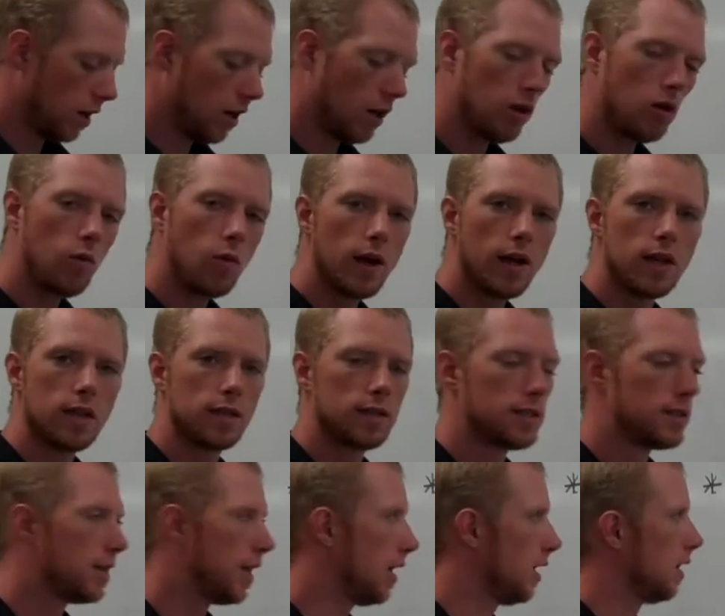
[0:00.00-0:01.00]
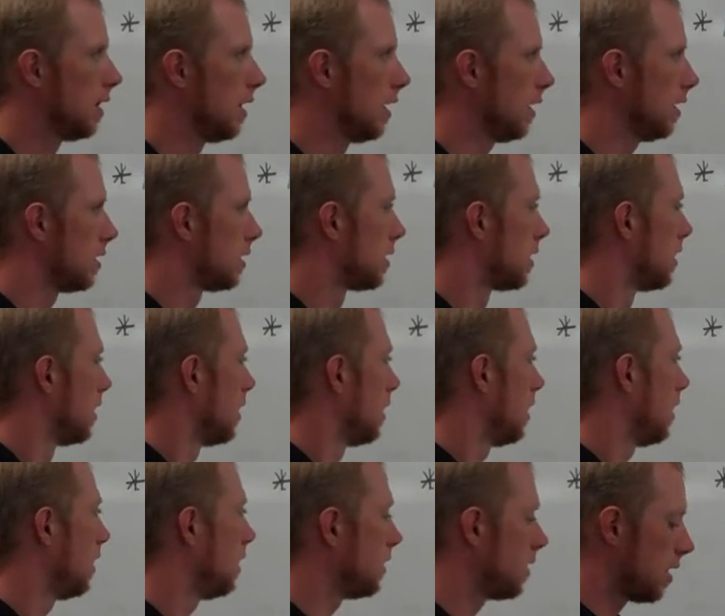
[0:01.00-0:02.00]
Another way to state this
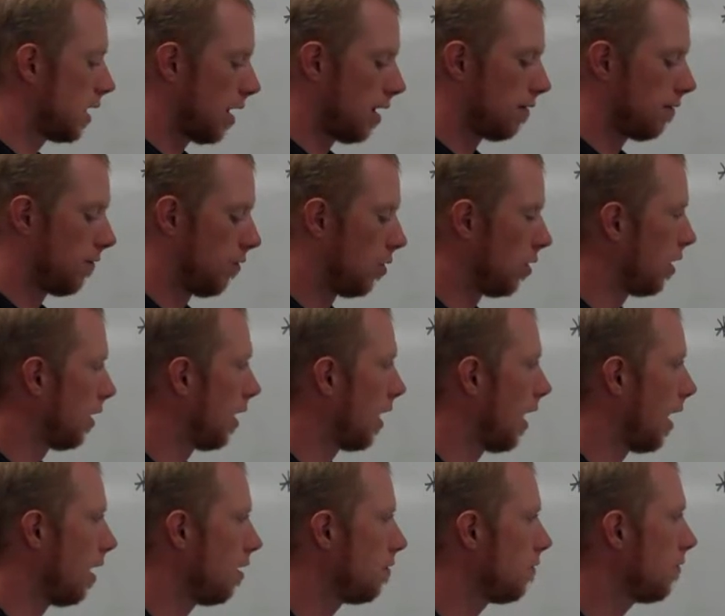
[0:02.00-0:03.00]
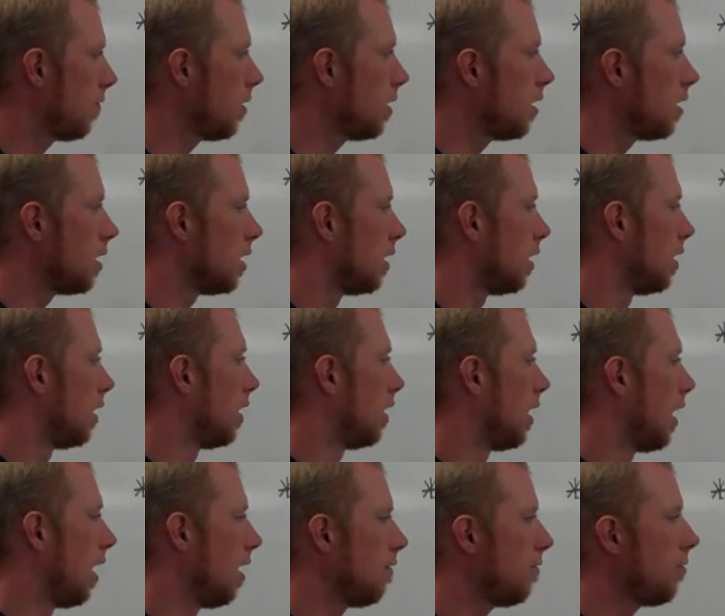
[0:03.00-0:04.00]
is that for every
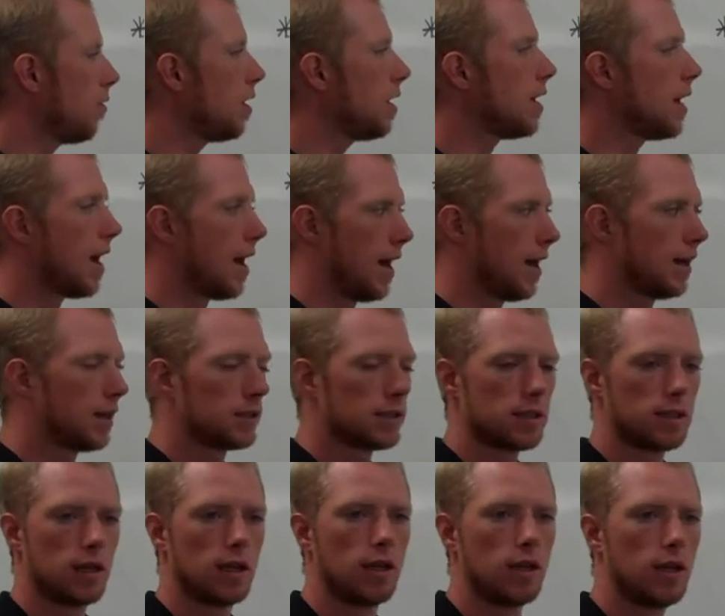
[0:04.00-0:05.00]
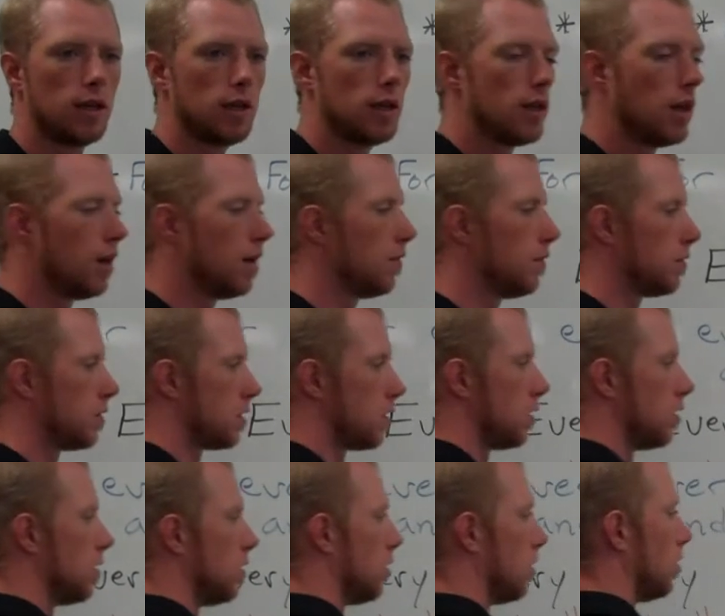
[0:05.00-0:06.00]
x
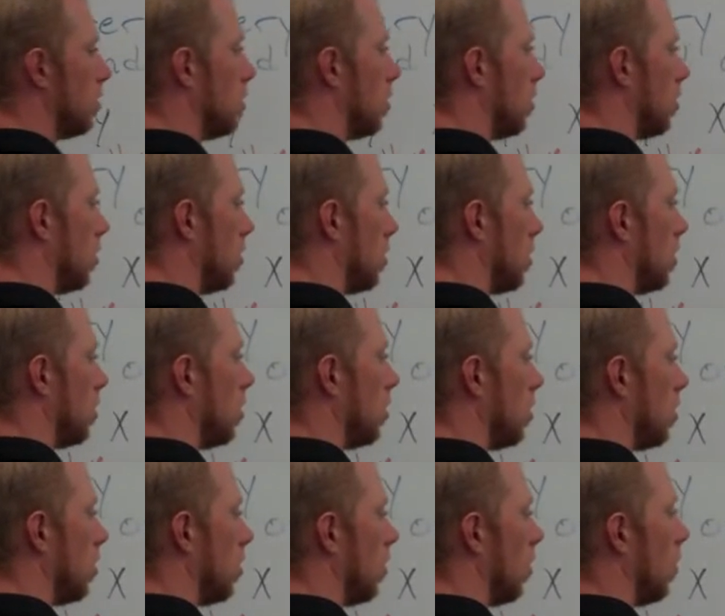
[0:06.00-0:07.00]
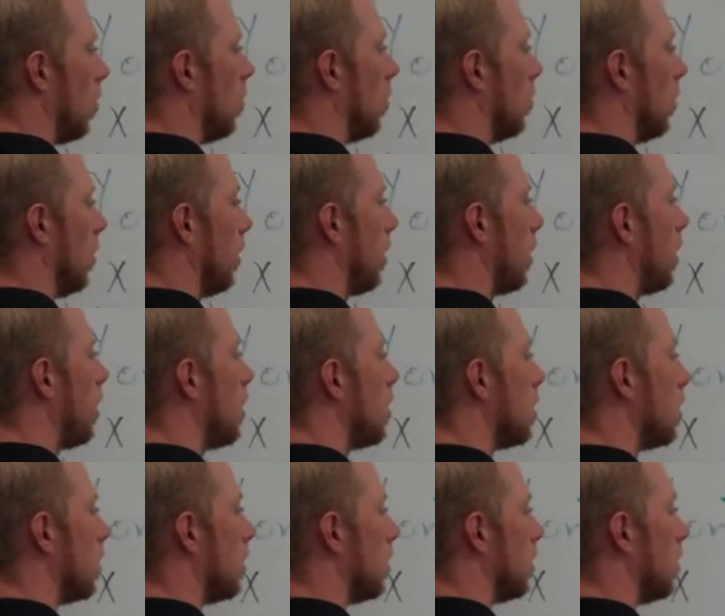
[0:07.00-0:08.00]
gives
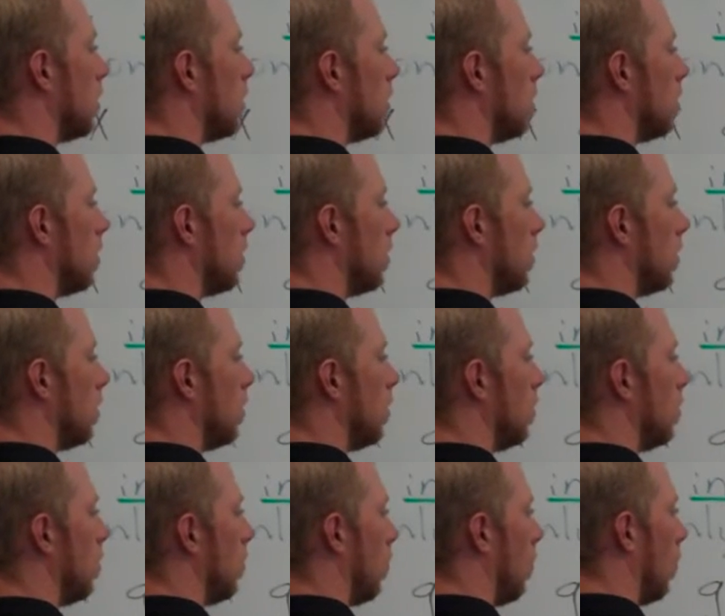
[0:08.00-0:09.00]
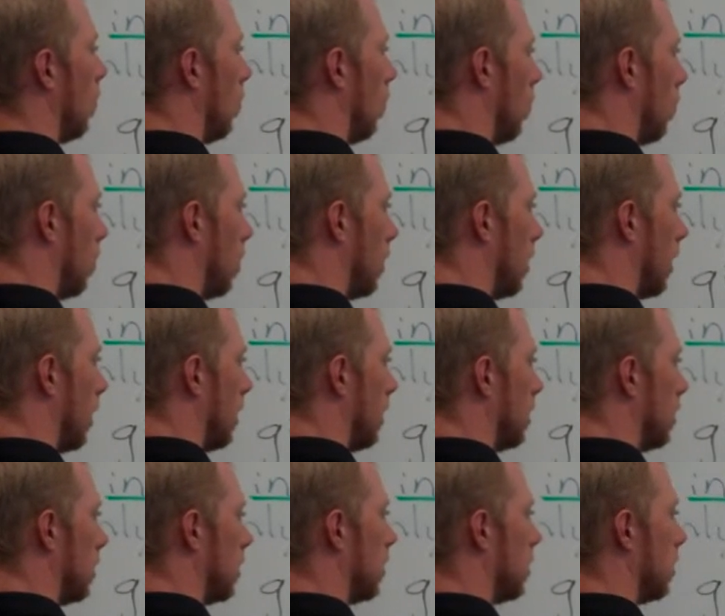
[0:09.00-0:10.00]
only
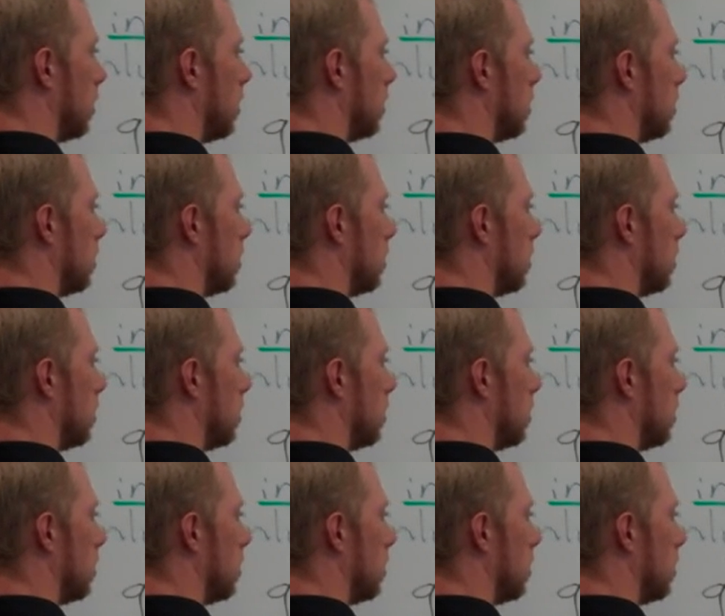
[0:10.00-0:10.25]
one